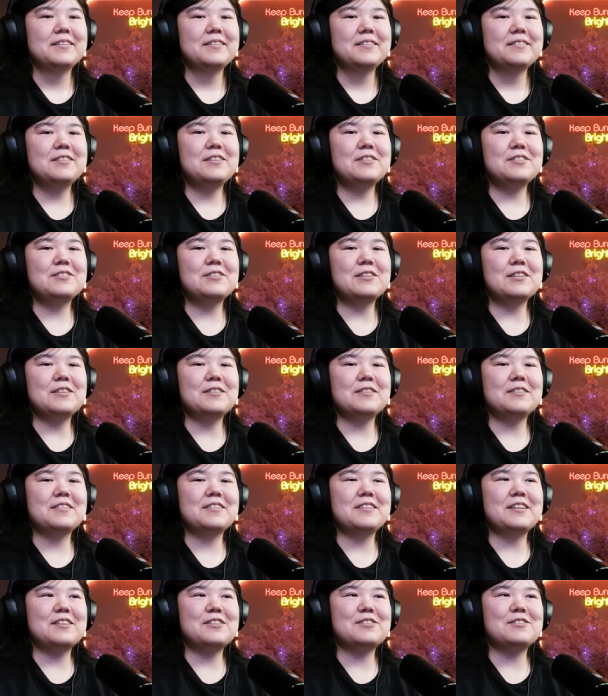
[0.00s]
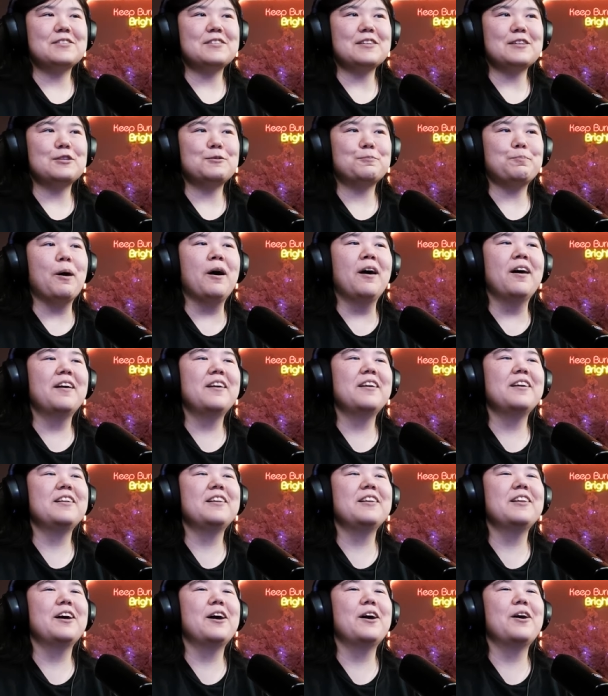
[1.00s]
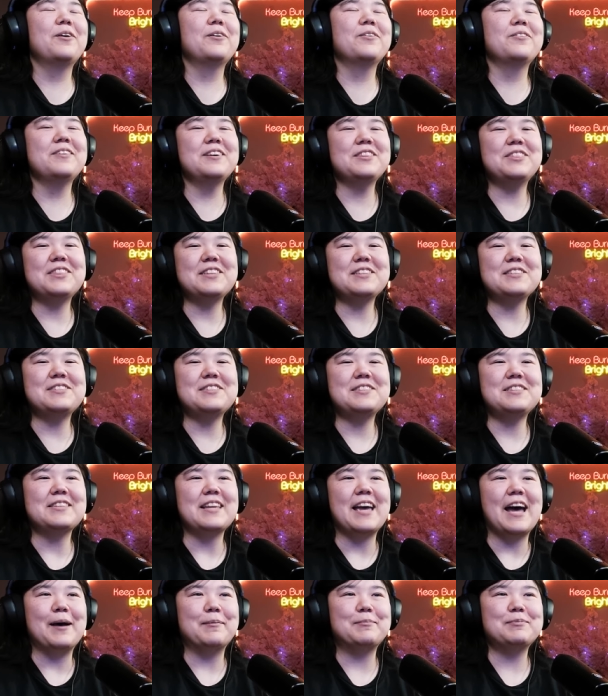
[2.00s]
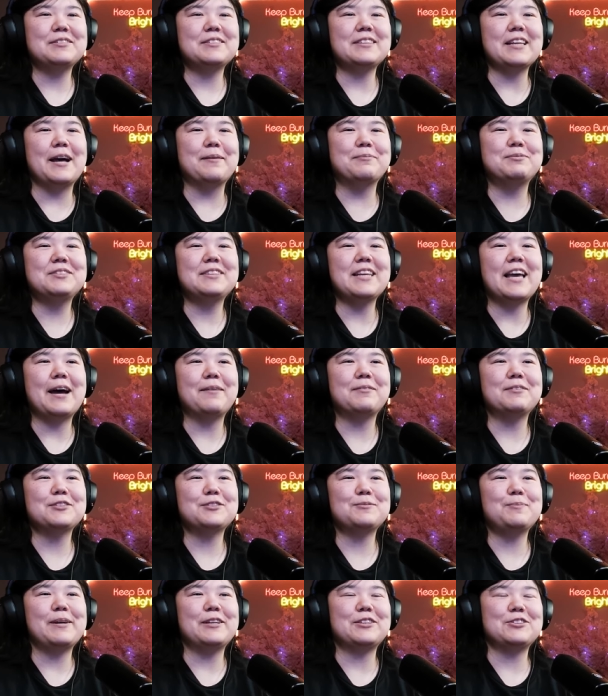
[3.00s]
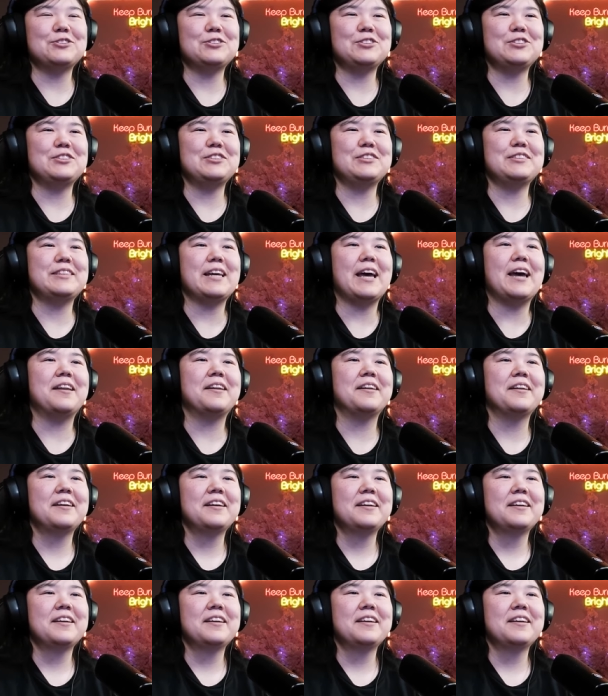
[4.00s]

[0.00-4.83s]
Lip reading: just this part with the stab. Just make sure she's dead.